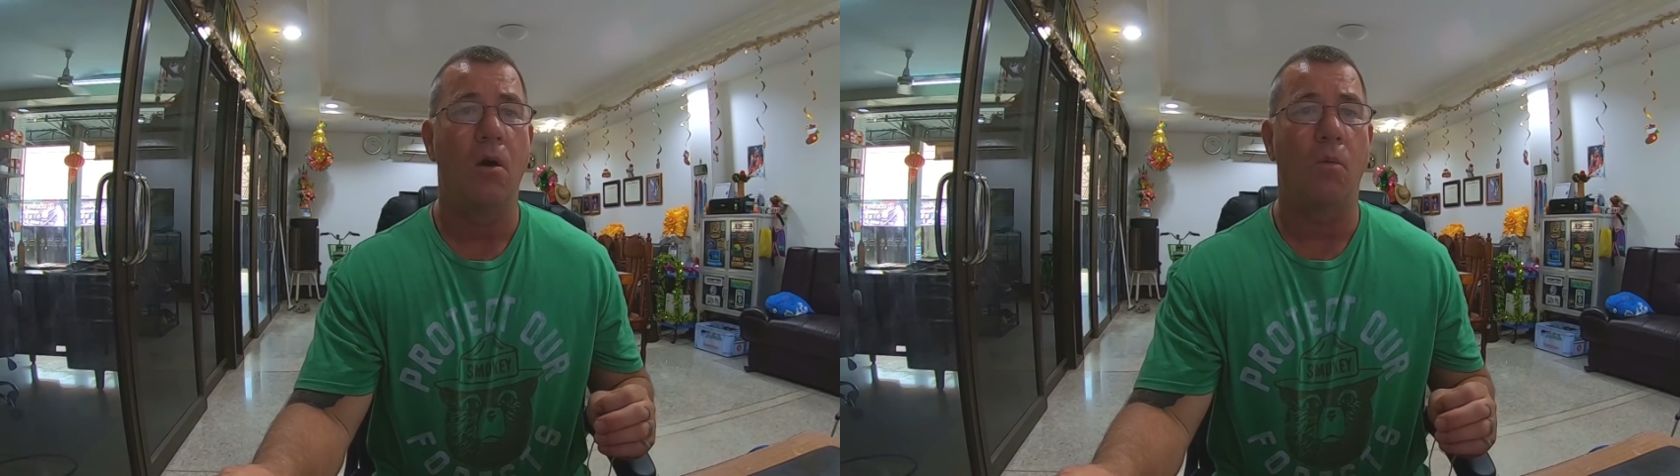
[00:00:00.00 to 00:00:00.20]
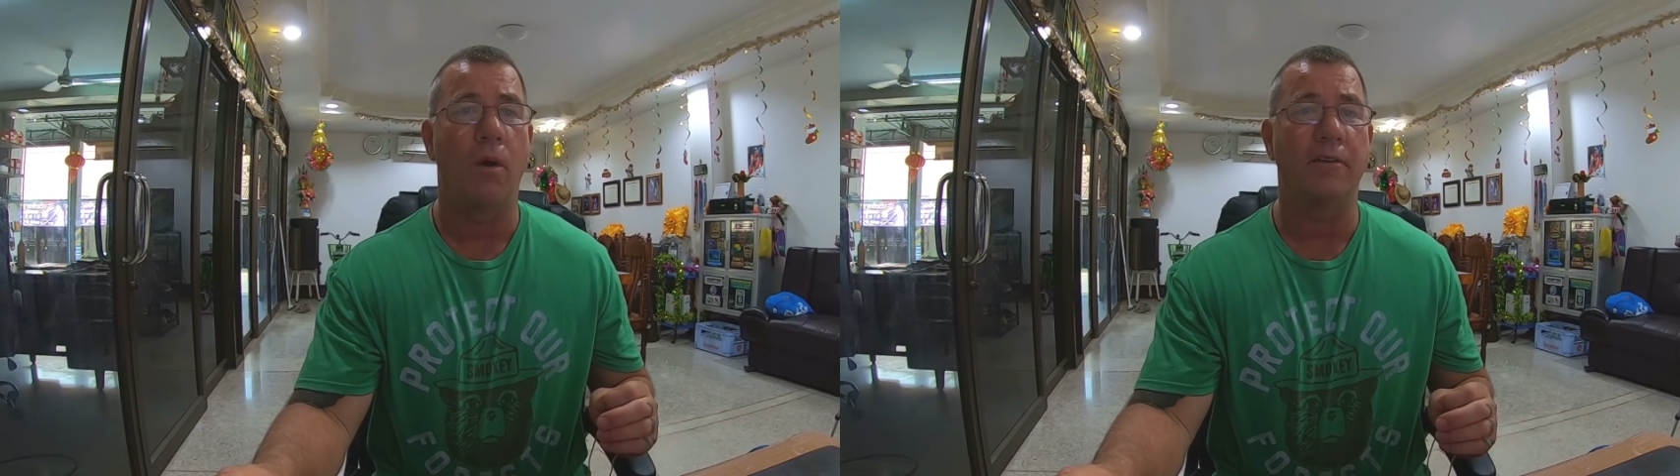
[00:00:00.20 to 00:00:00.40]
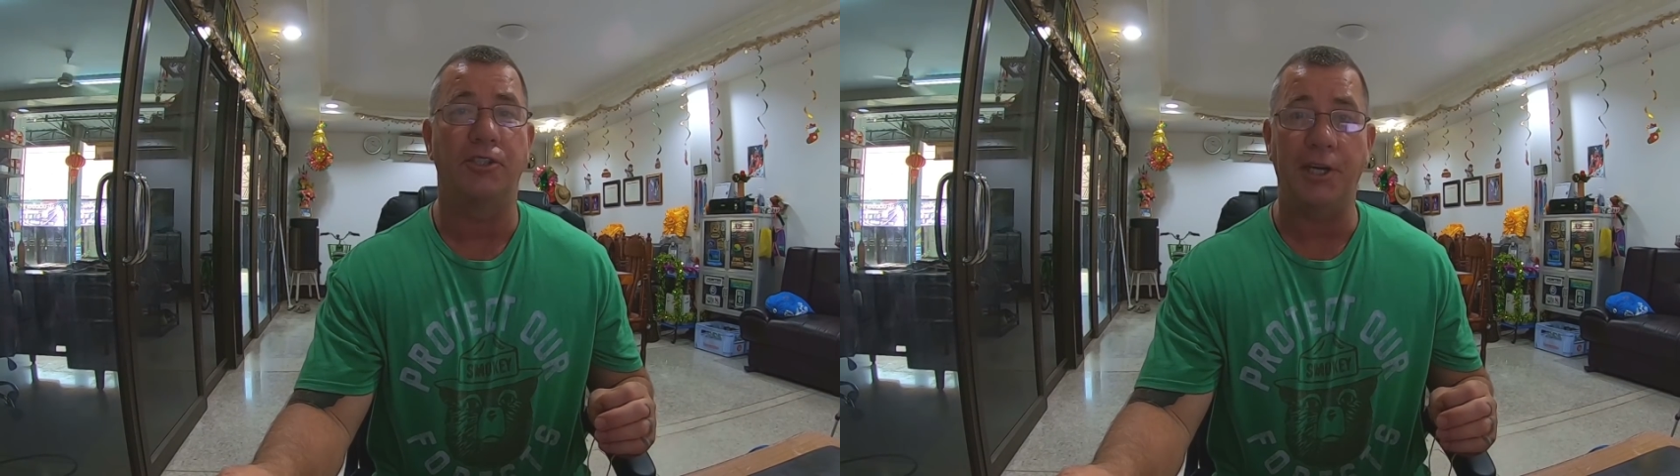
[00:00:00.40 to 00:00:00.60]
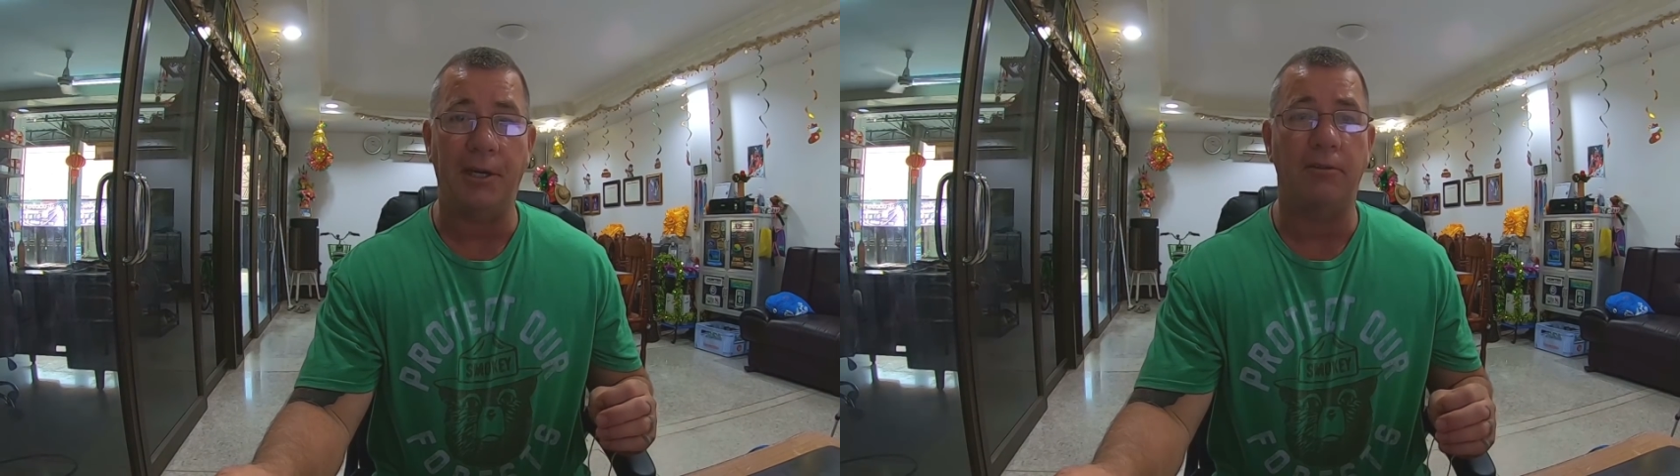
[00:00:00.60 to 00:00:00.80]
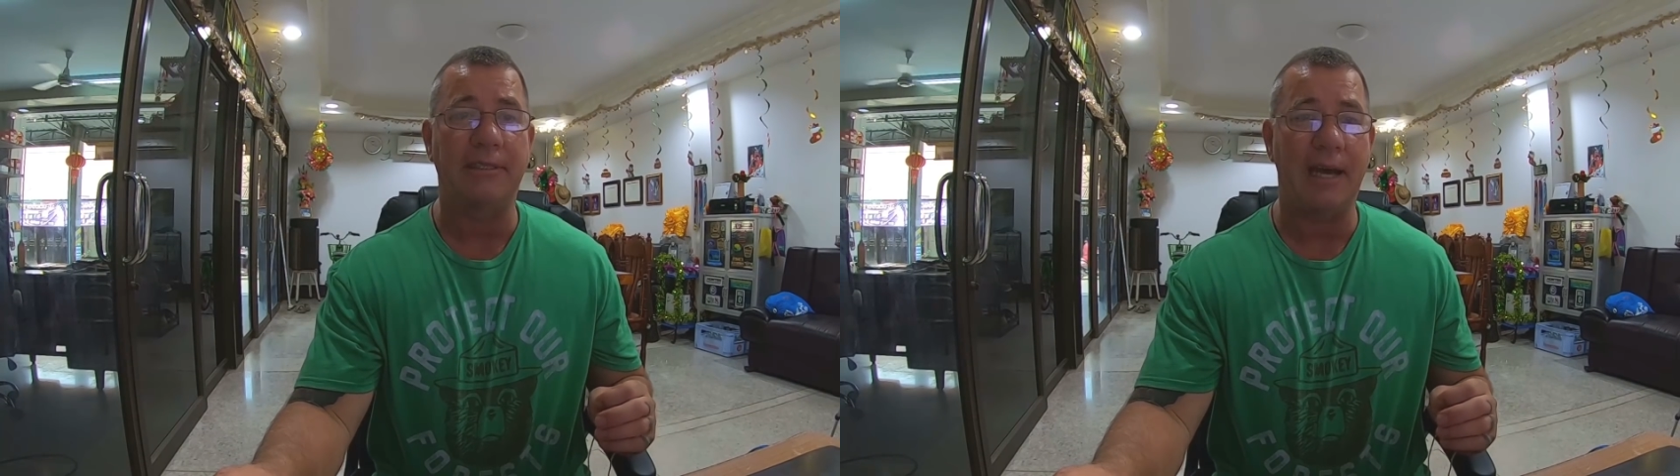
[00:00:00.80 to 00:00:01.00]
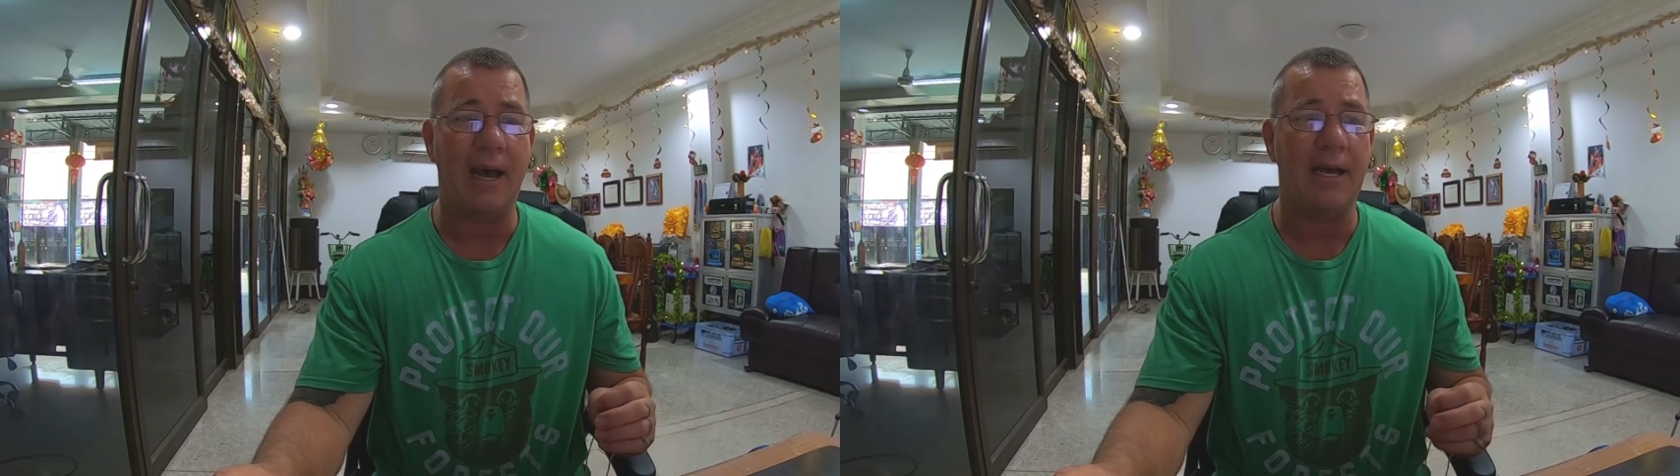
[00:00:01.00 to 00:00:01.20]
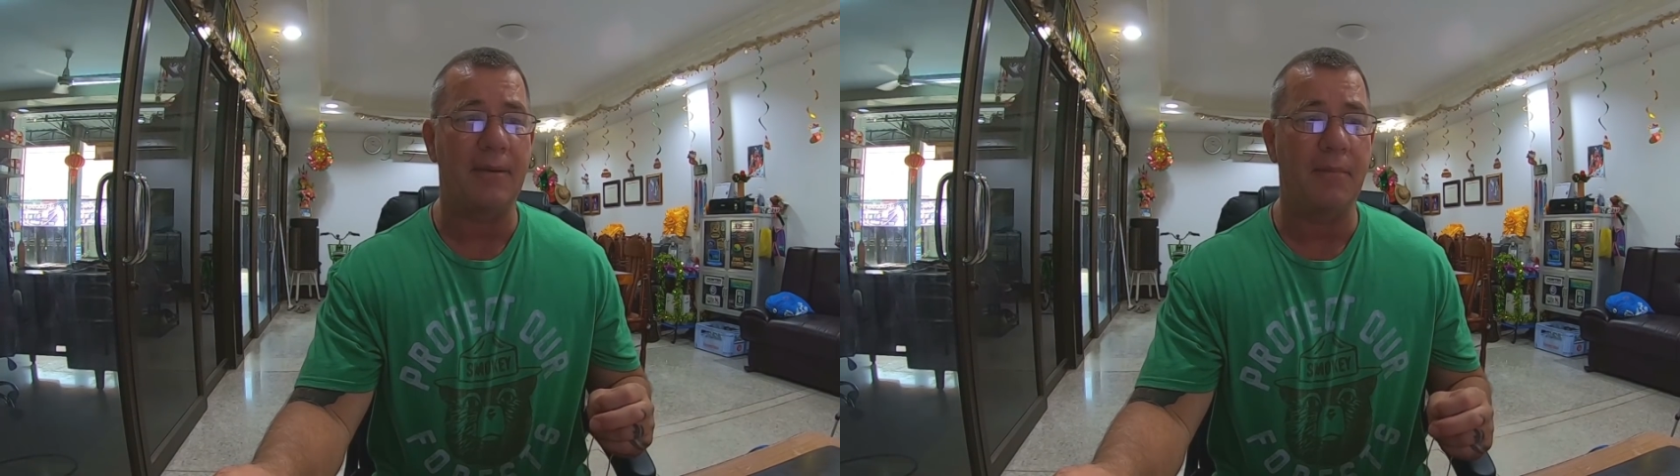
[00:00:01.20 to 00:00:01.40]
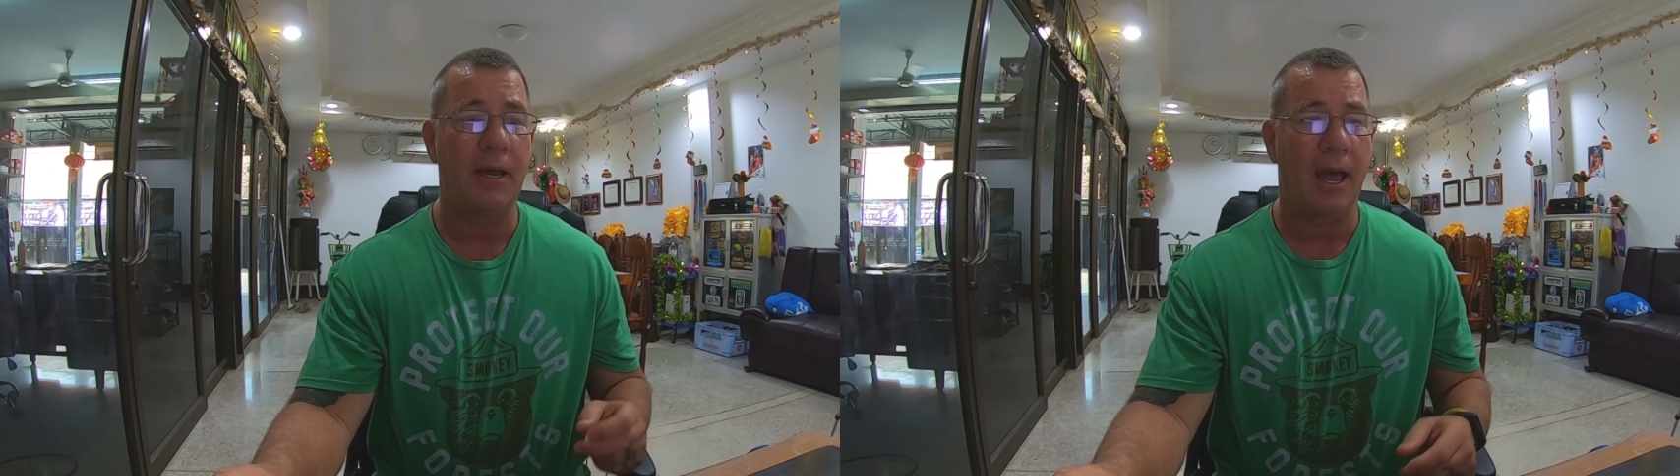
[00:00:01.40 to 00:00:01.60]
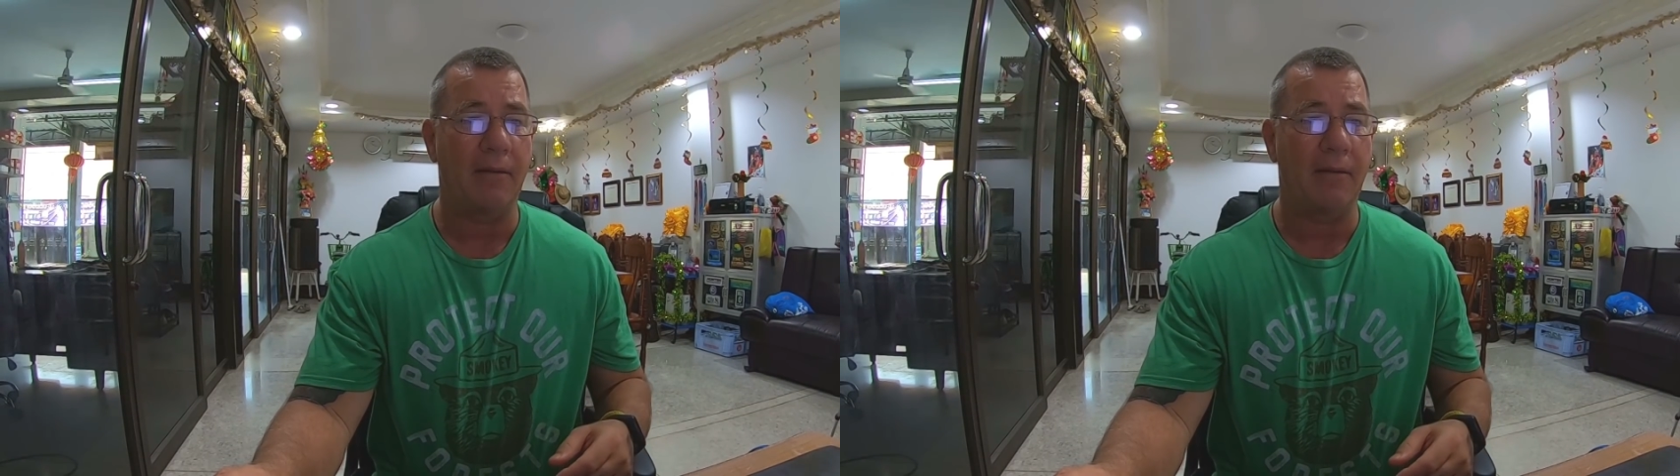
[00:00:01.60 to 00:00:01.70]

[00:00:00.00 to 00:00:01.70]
with jail time